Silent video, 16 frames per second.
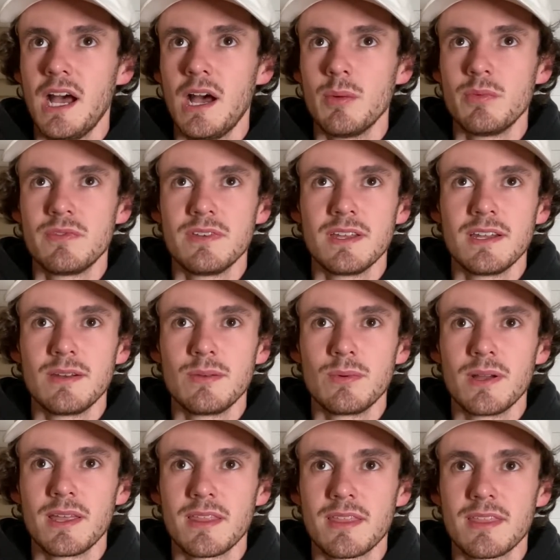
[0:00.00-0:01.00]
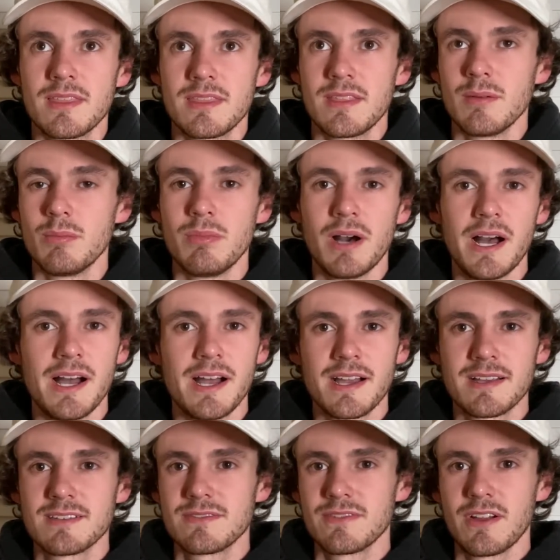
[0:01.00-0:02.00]
upfitted with the
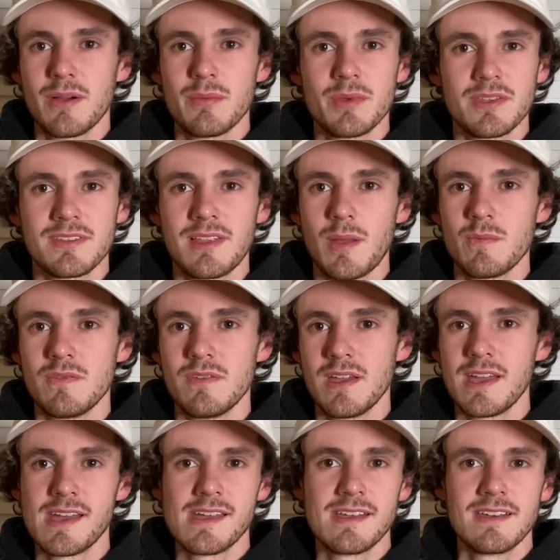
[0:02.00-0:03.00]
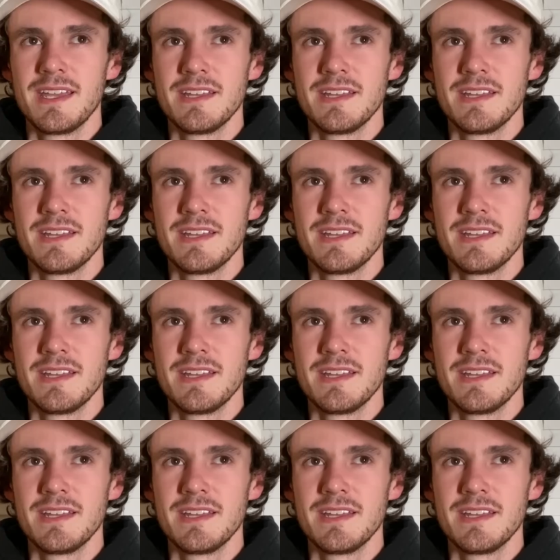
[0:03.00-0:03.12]
box from a step van.